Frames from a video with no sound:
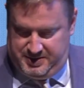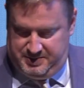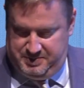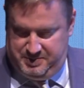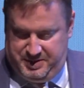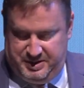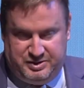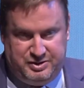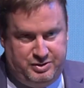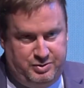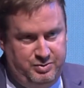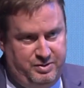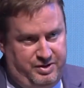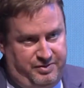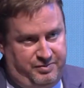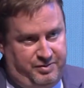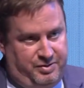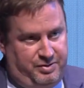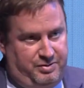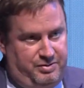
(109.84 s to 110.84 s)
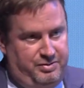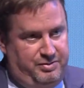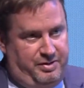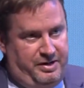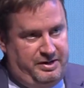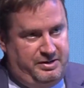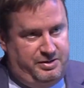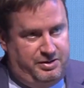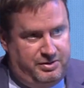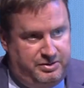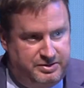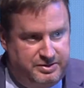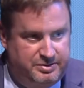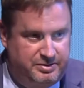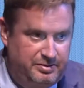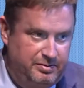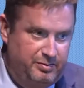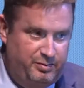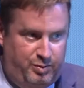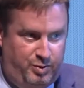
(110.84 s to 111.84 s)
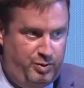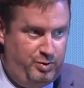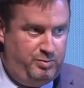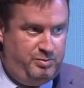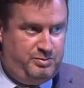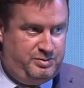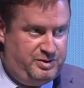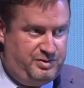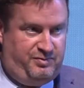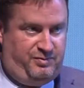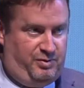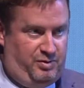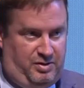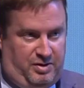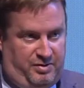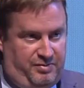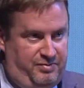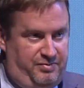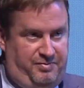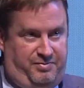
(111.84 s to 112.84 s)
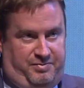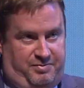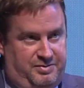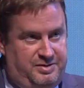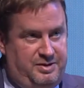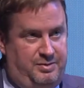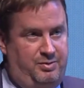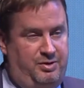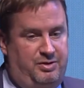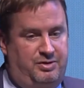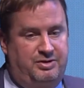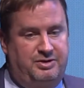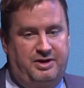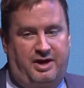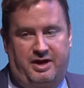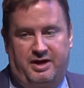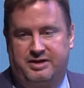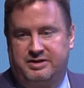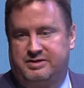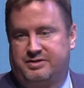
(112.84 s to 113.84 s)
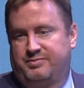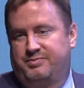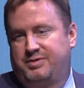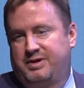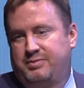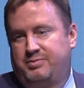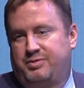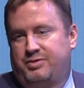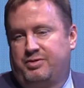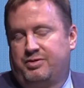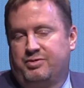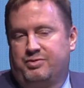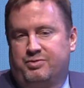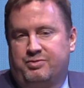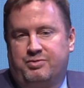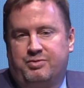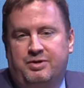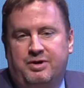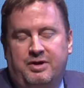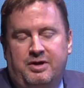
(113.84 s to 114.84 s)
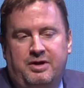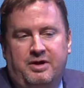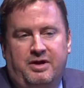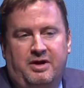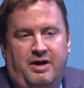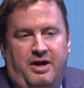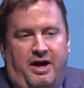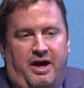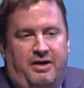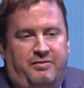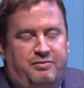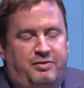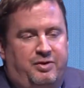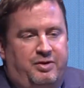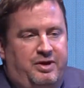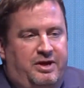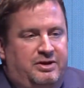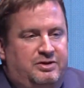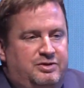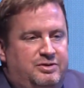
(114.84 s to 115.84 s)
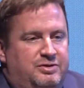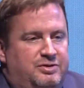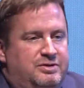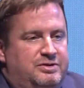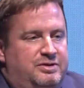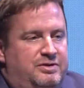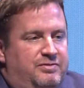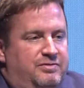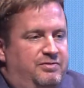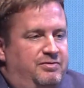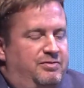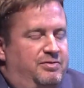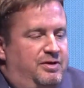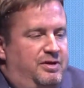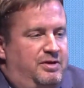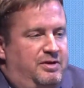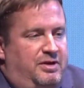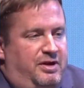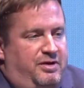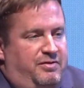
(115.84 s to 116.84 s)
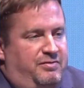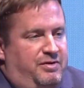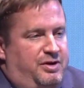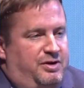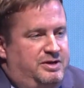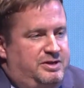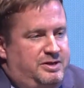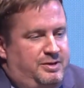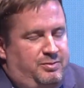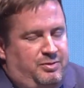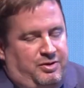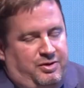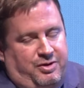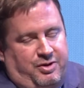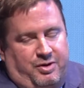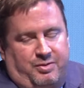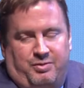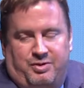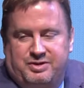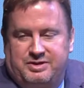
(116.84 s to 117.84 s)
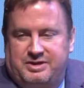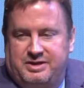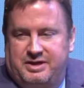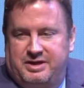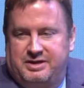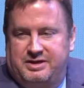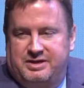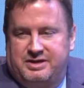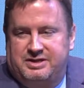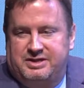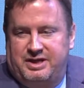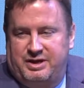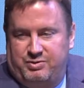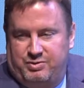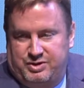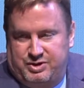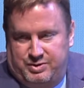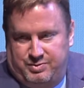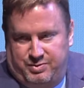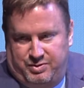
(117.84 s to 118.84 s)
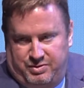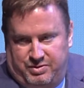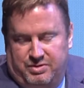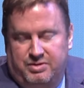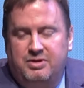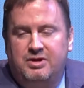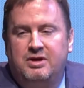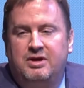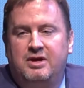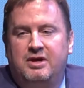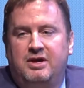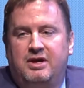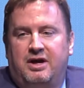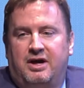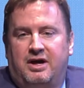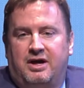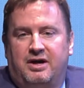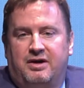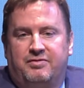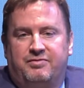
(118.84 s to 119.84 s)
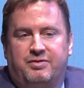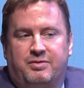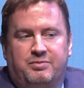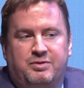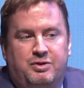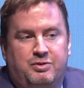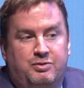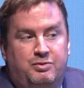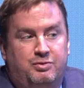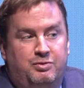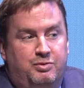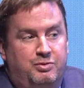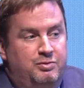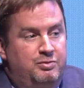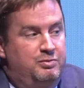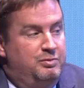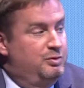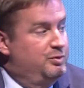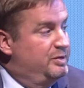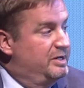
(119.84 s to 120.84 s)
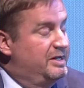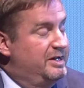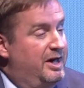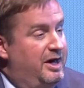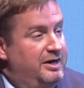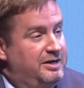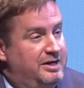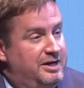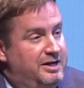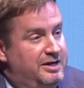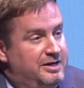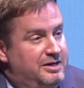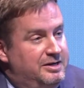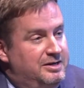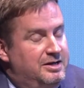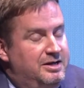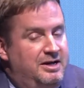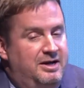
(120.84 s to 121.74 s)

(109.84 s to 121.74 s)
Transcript: It's too difficult, right? There's rooms full of similar size of people who have credentials that are very similar, almost indistinguishable from you, who did not get in.